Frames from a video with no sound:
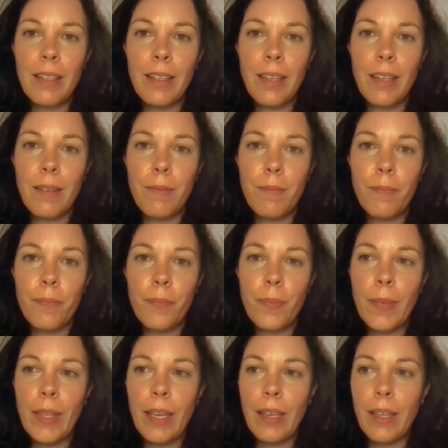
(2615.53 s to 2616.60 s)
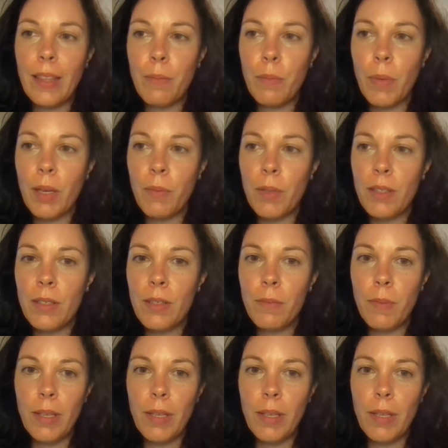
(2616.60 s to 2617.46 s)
at the moment.